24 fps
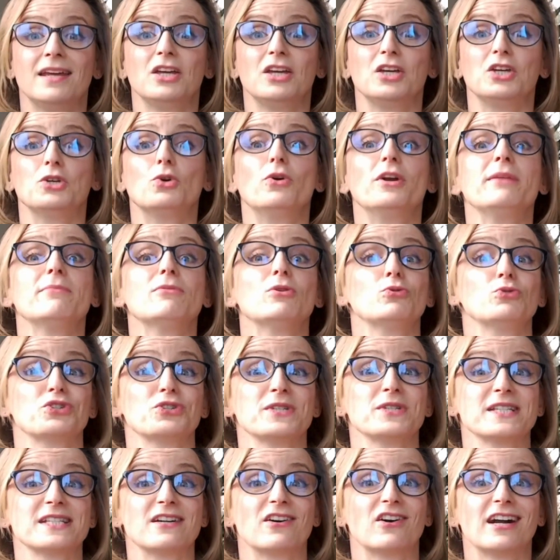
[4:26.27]
Your
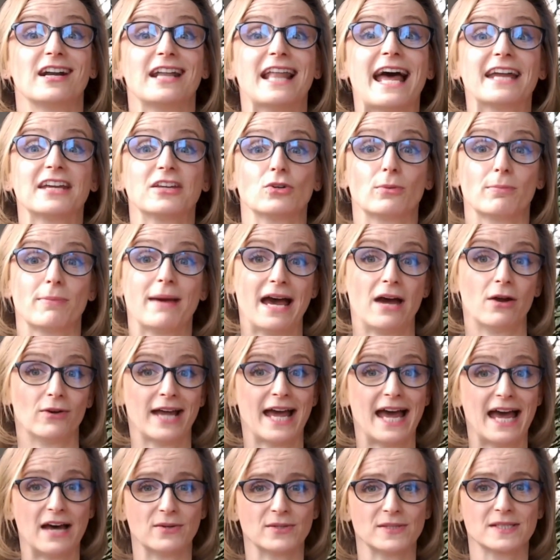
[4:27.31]
emotions are like your
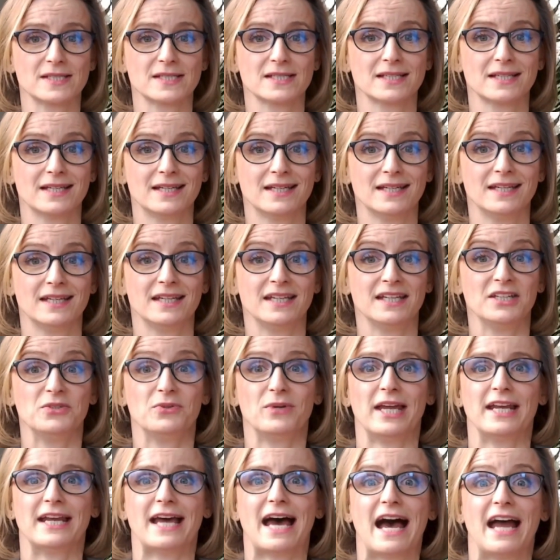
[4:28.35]
powerhouse. You
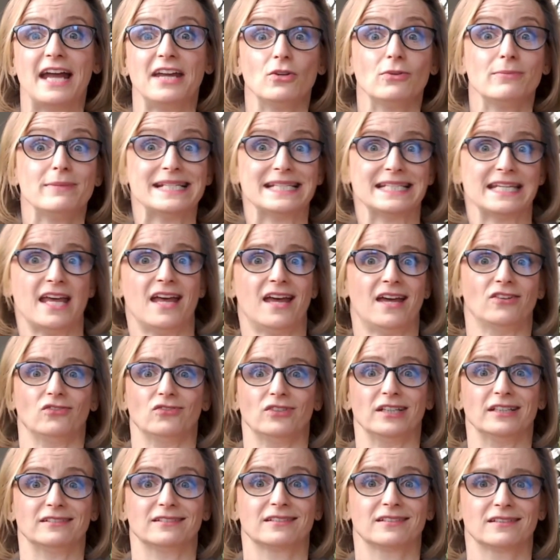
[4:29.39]
can either be scared of
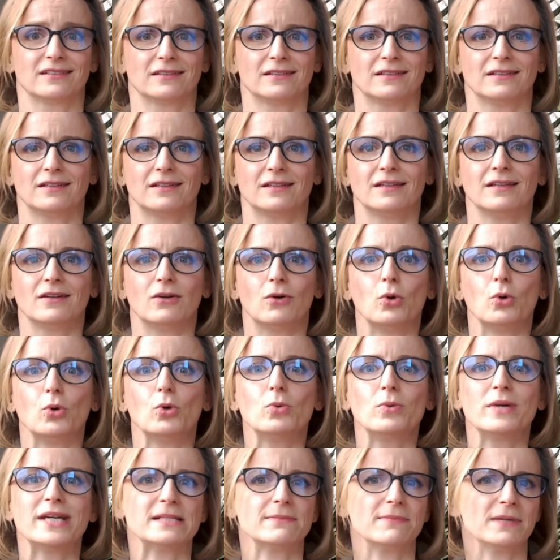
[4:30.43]
it,
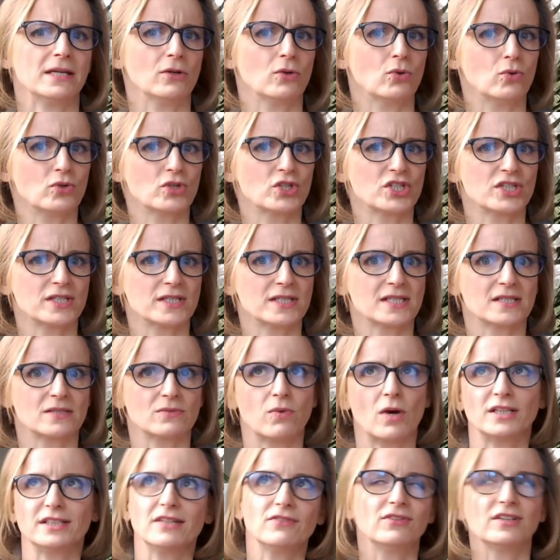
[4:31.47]
always being cautious,
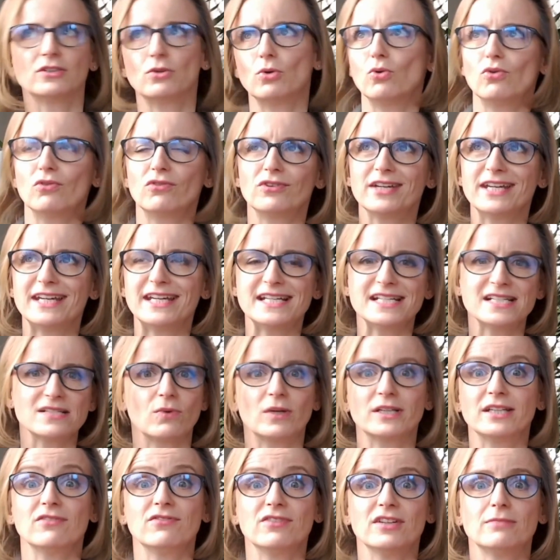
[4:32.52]
what if it overheats,
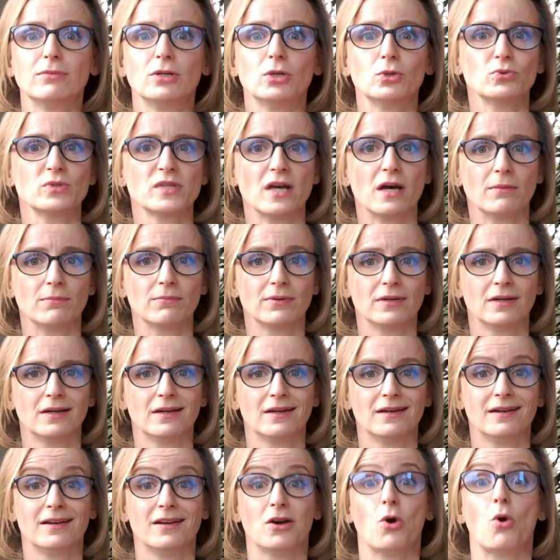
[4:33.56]
what if it blows up,
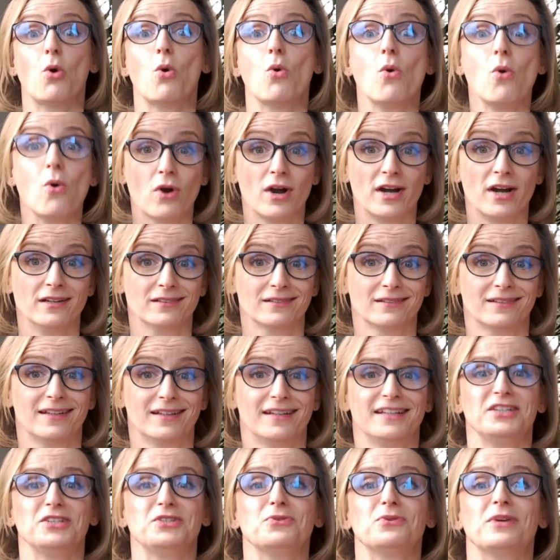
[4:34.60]
or
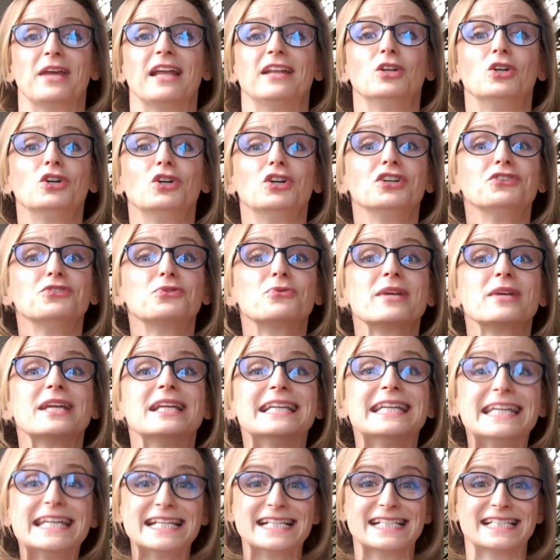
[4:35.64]
you can learn to
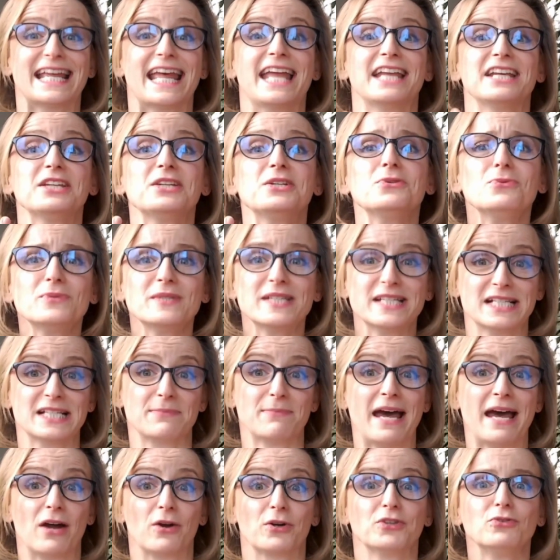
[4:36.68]
release and use its
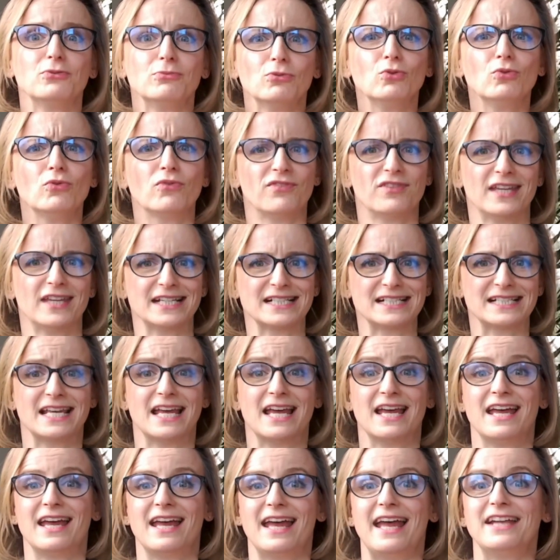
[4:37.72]
power to move things
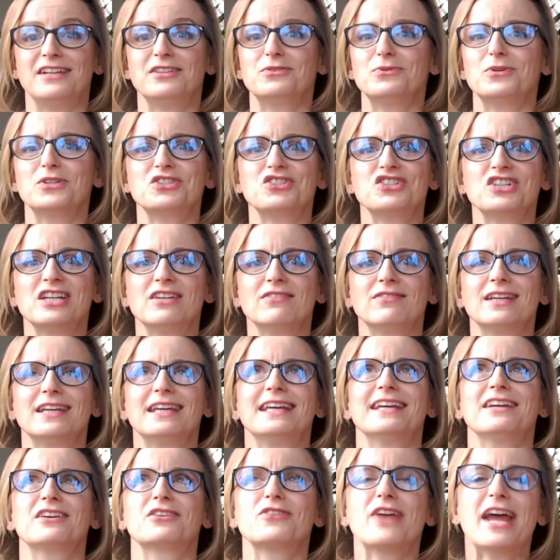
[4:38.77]
and to achieve
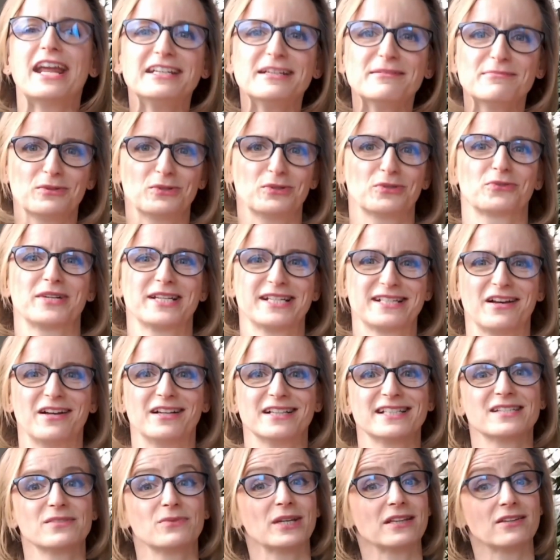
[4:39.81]
incredible
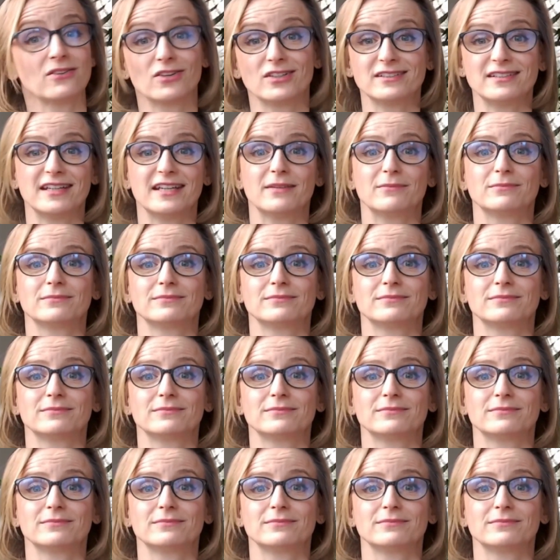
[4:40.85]
results with your team.